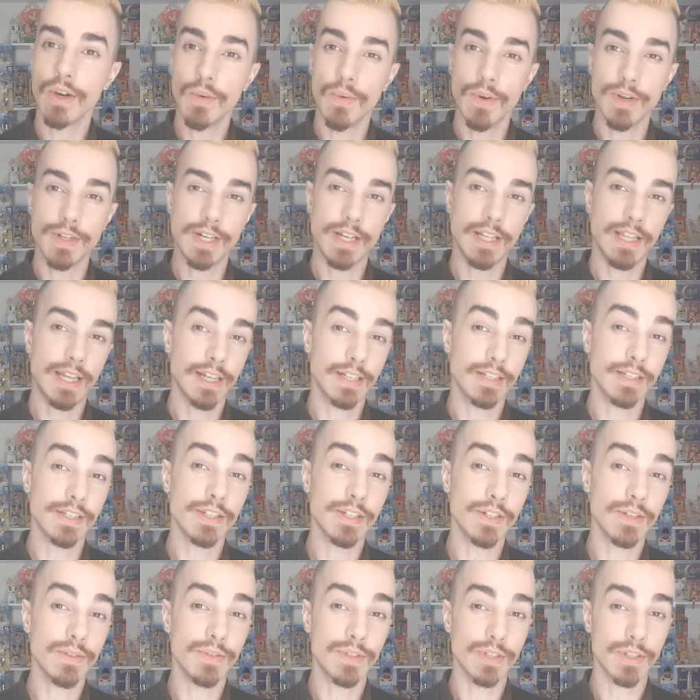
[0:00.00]
which I like to
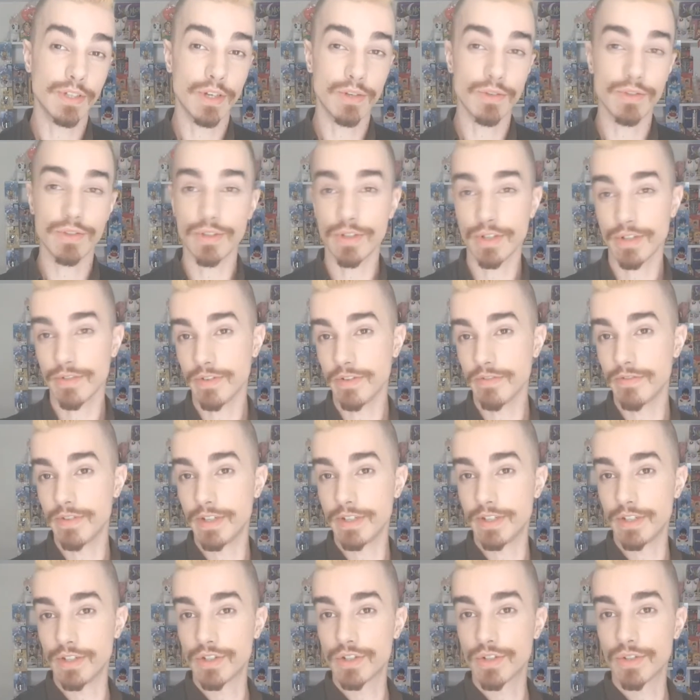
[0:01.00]
do to go search for
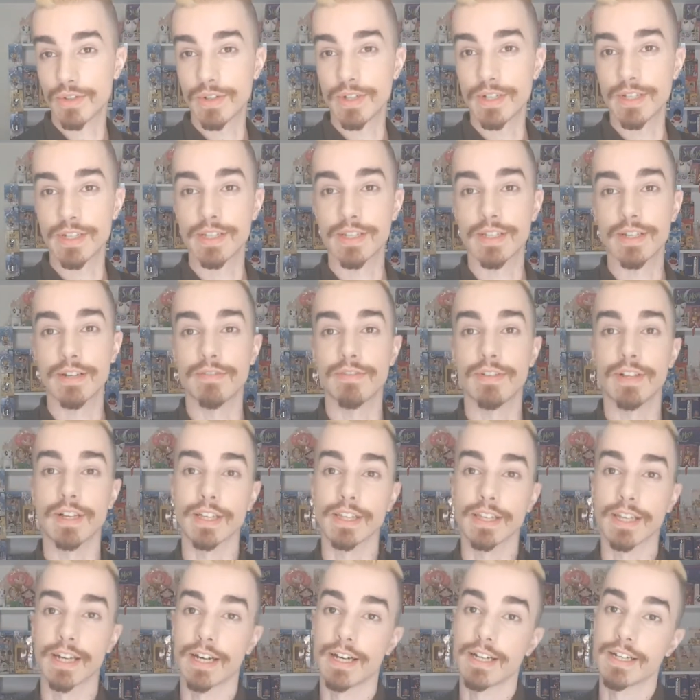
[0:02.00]
vintage toys and stuff
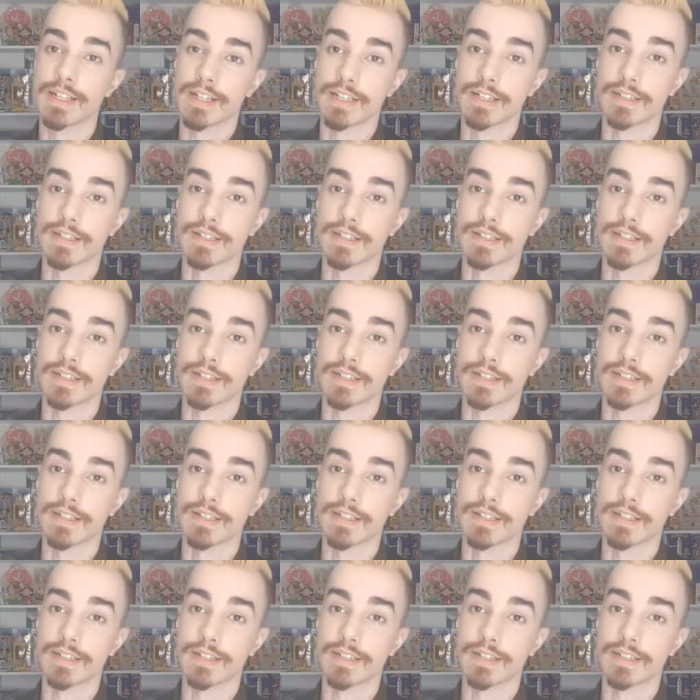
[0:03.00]
like that,